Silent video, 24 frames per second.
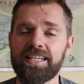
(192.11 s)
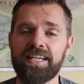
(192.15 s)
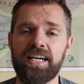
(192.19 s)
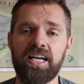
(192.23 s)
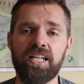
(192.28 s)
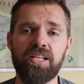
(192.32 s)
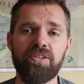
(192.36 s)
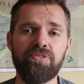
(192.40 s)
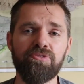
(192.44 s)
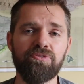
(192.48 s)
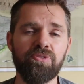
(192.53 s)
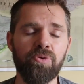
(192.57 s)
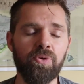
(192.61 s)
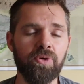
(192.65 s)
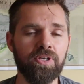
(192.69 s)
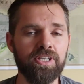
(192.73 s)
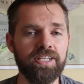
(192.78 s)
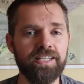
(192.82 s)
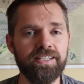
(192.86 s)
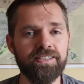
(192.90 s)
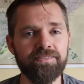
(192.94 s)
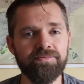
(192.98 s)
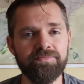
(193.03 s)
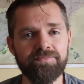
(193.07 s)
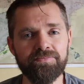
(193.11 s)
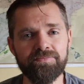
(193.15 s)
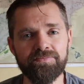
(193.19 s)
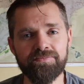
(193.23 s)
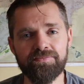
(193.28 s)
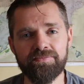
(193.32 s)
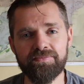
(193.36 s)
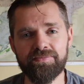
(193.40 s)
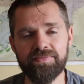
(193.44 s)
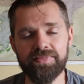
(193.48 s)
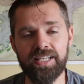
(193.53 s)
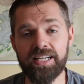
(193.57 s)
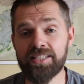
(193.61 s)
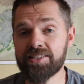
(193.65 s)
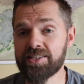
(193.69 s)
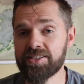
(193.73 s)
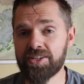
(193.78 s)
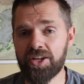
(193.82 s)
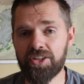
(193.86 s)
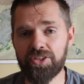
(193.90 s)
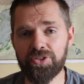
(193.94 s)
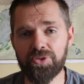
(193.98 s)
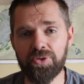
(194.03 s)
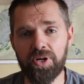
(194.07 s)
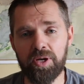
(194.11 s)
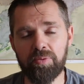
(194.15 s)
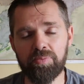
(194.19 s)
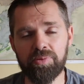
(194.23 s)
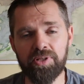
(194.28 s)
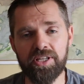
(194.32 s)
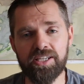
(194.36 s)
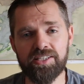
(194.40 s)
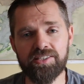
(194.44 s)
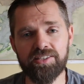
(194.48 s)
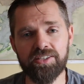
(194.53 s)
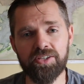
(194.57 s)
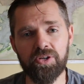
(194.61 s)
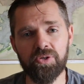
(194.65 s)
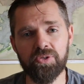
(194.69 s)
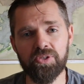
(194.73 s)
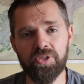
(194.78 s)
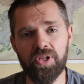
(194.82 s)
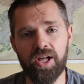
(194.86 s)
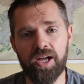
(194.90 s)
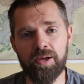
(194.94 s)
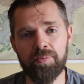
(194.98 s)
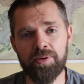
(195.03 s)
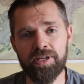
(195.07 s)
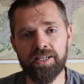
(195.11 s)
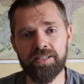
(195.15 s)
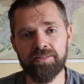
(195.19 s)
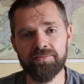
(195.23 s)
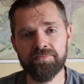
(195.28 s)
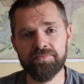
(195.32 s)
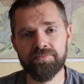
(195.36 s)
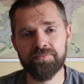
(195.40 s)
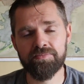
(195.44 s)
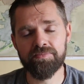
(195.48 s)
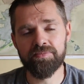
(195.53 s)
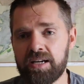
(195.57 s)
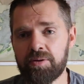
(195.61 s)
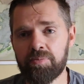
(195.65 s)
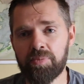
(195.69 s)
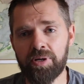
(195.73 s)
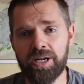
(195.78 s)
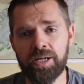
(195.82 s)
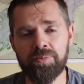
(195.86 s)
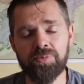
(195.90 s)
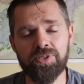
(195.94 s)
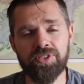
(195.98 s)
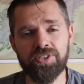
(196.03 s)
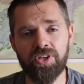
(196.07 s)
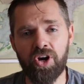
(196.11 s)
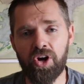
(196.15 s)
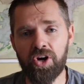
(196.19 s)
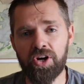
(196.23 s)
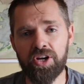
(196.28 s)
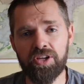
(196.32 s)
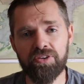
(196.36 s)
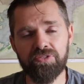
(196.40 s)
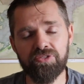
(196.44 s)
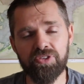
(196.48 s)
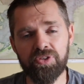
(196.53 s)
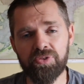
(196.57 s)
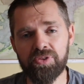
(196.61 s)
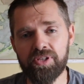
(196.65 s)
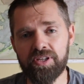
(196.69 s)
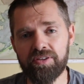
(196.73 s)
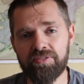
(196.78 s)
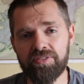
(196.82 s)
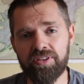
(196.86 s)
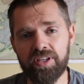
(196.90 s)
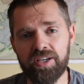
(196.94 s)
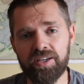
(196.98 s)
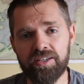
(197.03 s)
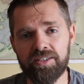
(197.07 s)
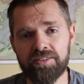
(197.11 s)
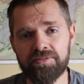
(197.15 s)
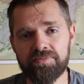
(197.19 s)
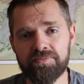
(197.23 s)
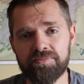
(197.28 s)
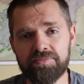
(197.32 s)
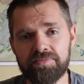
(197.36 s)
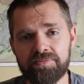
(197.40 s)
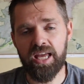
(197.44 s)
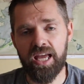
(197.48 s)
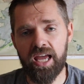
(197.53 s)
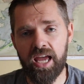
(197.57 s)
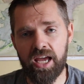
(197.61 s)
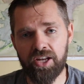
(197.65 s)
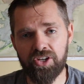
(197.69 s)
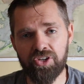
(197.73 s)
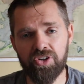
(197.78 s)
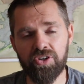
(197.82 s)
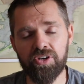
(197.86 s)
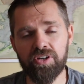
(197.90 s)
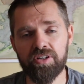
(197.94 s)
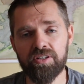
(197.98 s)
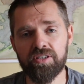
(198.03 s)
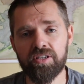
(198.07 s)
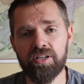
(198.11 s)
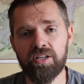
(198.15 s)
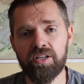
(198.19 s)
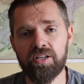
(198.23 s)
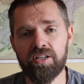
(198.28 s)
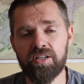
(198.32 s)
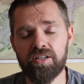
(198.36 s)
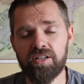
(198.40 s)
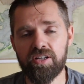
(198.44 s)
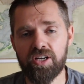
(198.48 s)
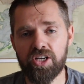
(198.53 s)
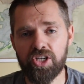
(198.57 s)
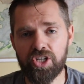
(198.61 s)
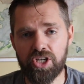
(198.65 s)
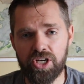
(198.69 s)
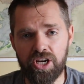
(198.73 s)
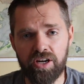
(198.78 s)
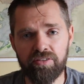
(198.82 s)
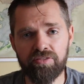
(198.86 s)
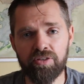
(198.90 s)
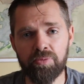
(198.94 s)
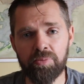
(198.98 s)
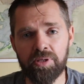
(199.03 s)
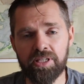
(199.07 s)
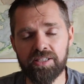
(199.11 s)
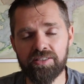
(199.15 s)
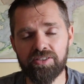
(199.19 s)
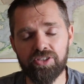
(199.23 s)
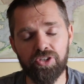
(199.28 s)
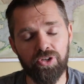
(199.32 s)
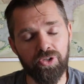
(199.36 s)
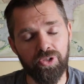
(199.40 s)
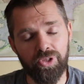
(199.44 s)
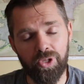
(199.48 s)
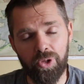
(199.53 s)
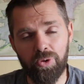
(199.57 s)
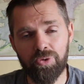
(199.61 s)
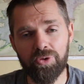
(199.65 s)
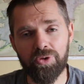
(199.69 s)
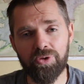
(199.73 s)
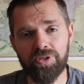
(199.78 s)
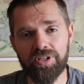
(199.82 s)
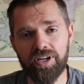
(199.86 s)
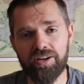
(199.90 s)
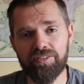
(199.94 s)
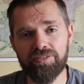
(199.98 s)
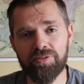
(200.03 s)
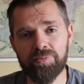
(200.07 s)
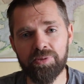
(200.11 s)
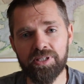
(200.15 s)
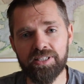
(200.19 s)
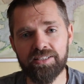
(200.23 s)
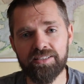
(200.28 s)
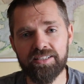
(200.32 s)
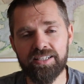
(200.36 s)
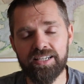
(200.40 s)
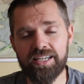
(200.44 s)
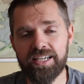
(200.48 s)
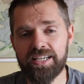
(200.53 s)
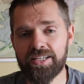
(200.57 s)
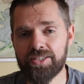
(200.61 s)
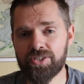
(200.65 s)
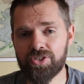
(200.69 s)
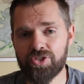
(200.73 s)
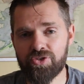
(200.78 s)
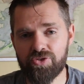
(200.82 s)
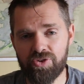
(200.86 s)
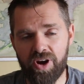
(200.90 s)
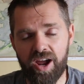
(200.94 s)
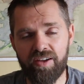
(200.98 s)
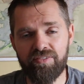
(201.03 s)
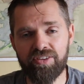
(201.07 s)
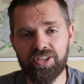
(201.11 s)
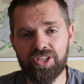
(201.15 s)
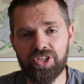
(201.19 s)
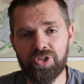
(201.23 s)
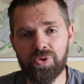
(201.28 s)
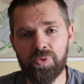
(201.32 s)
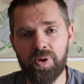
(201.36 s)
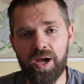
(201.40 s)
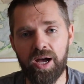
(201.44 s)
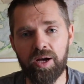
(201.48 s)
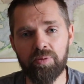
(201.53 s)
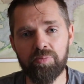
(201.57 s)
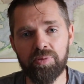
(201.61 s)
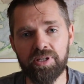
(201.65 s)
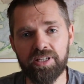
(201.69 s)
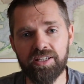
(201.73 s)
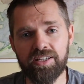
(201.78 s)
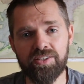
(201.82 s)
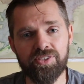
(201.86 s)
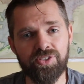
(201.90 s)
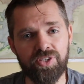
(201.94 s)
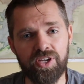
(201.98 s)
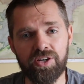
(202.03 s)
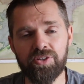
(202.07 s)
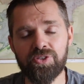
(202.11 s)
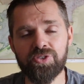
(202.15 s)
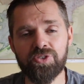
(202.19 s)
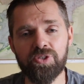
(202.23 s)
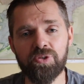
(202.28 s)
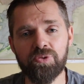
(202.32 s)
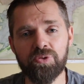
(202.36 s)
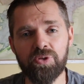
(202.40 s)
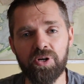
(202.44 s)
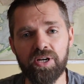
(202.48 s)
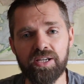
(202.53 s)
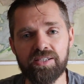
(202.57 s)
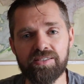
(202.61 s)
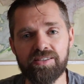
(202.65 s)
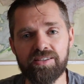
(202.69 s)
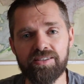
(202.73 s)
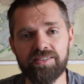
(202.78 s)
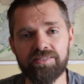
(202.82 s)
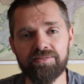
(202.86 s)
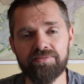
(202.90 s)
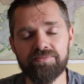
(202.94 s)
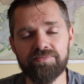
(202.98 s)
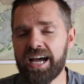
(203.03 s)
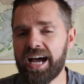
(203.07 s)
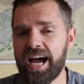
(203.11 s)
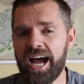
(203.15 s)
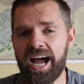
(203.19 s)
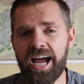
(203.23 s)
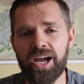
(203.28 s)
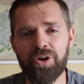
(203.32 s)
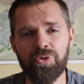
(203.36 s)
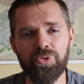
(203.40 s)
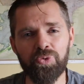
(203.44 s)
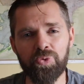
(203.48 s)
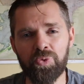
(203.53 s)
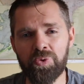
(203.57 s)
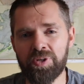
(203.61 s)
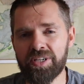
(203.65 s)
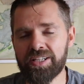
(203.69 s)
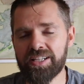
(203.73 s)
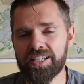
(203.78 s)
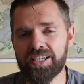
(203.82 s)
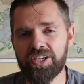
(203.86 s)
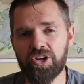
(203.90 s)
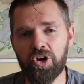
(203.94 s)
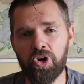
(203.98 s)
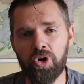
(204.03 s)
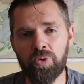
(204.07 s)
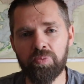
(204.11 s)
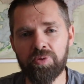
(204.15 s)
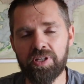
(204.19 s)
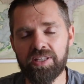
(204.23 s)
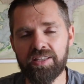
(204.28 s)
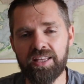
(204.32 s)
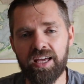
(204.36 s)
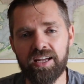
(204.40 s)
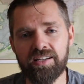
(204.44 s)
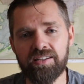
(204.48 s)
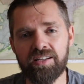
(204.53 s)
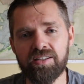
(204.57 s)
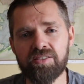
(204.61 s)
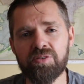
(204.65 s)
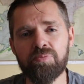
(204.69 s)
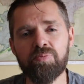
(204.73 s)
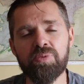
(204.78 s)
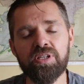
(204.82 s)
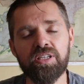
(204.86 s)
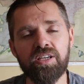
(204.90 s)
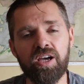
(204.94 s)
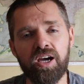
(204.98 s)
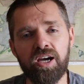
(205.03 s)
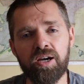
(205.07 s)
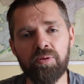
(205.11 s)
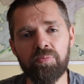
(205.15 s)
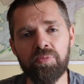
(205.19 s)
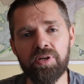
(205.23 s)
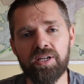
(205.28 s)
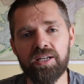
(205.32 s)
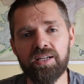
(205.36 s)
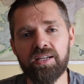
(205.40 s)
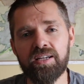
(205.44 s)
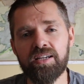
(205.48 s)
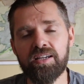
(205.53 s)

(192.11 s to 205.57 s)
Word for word: California. That's another great place to go climbing, but I'm sorry if you live there and your government, your local government, is driving you out because they're so crazy. I really hope that that doesn't become